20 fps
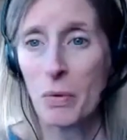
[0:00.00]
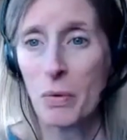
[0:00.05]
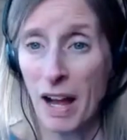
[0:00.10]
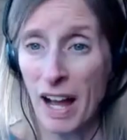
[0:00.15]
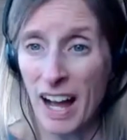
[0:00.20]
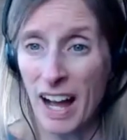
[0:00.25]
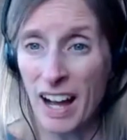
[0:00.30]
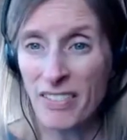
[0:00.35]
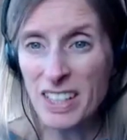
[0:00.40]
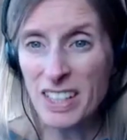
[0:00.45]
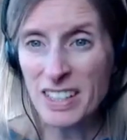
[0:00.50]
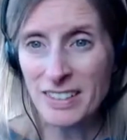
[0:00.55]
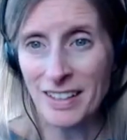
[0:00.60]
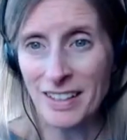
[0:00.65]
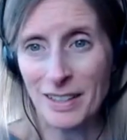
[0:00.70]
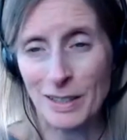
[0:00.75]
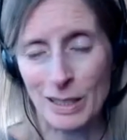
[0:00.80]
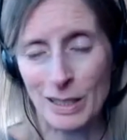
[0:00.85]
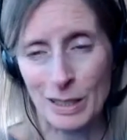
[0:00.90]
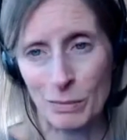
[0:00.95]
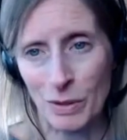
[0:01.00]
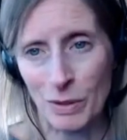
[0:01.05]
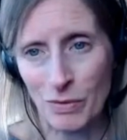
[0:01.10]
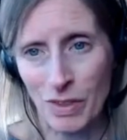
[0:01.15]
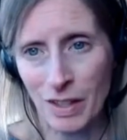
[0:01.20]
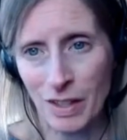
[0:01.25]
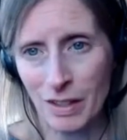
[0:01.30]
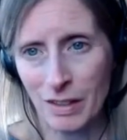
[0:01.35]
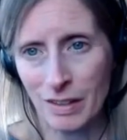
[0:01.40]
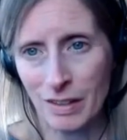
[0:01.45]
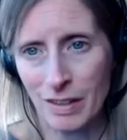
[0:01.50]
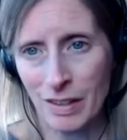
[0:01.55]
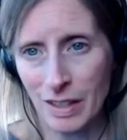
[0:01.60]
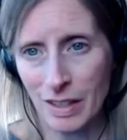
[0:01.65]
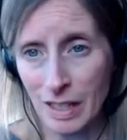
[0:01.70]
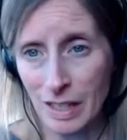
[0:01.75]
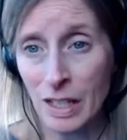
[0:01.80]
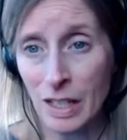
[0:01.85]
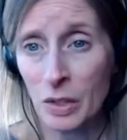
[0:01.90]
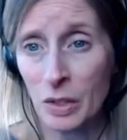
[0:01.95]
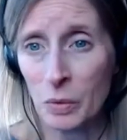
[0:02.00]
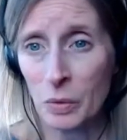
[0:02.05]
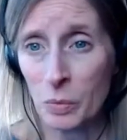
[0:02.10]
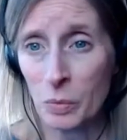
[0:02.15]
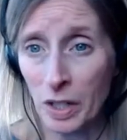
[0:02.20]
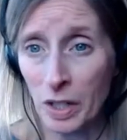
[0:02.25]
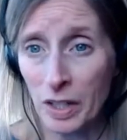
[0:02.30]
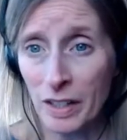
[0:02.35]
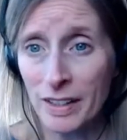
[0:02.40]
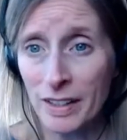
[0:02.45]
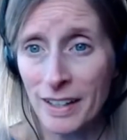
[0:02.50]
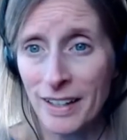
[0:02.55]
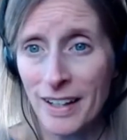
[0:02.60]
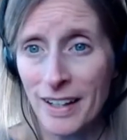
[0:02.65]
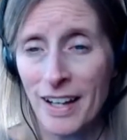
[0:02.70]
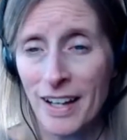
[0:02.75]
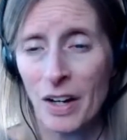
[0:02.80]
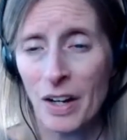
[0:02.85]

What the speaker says: haven't done some of the inner work